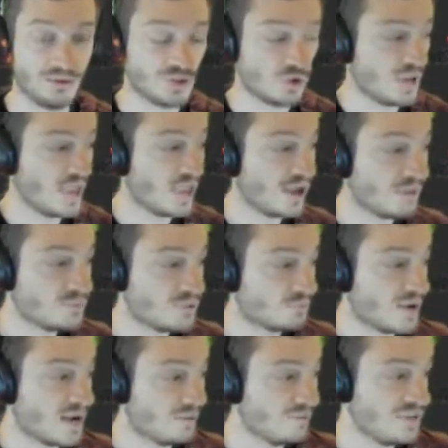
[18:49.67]
So, hey,
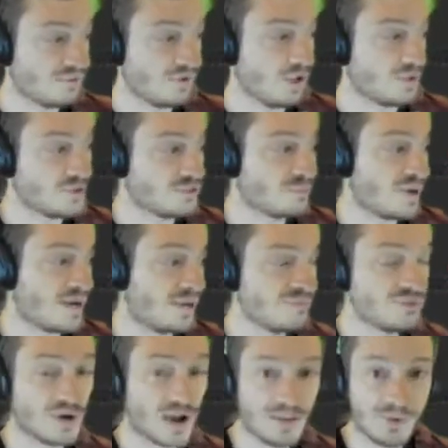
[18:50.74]
my vVols is my
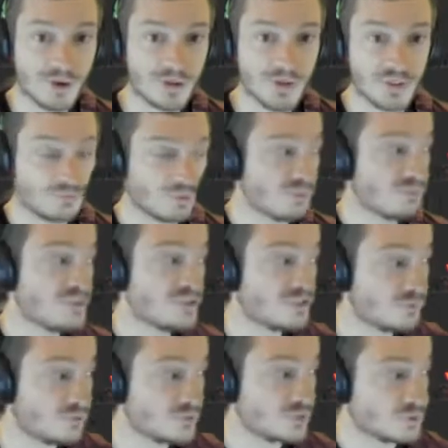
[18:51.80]

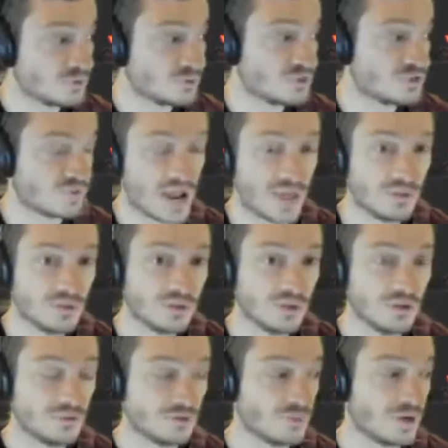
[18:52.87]
principal storage rather
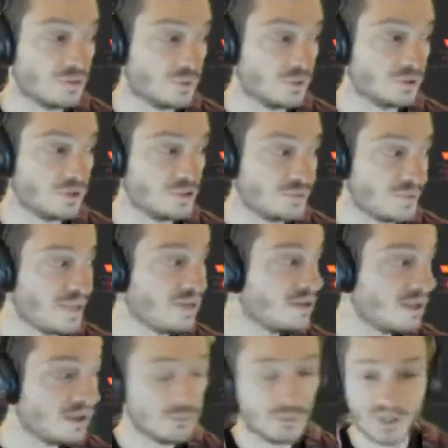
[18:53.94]
for my workload domain,
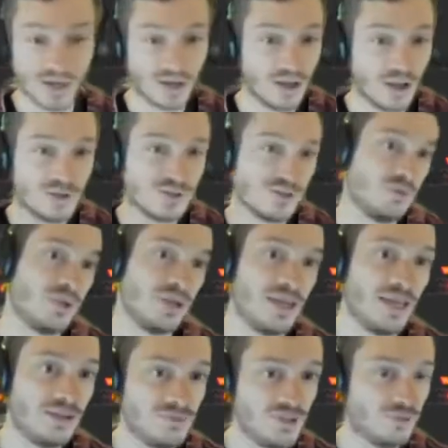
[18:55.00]
but then I also want to
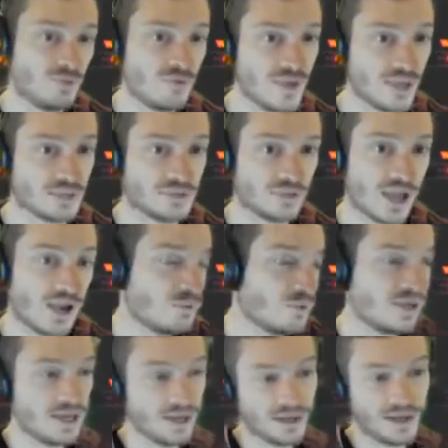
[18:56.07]
add VMFS. I want
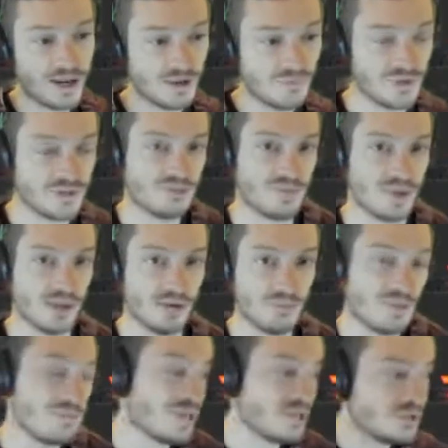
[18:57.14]
to add an NFS map.
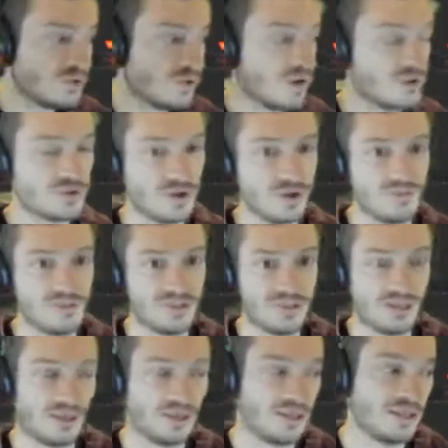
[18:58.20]
Maybe I do also have
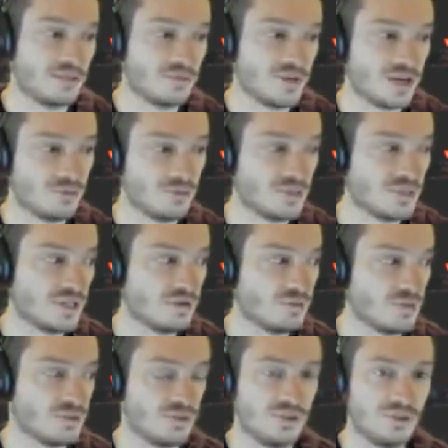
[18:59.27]
vSAN in that environment that I
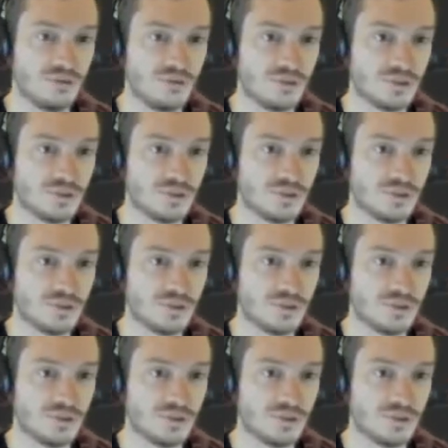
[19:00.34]
want to use.